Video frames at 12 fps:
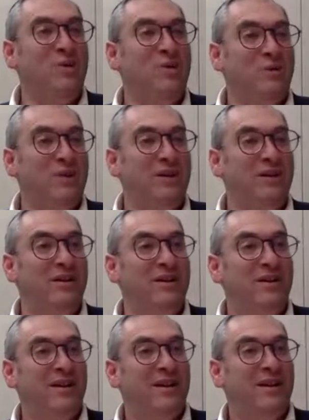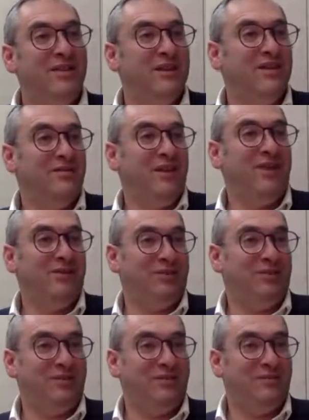would win? The
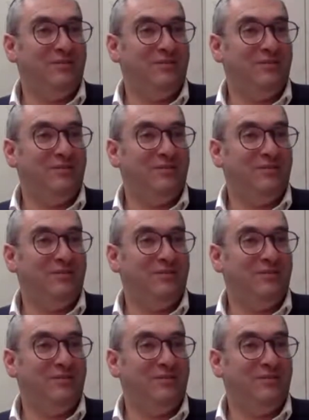advisors.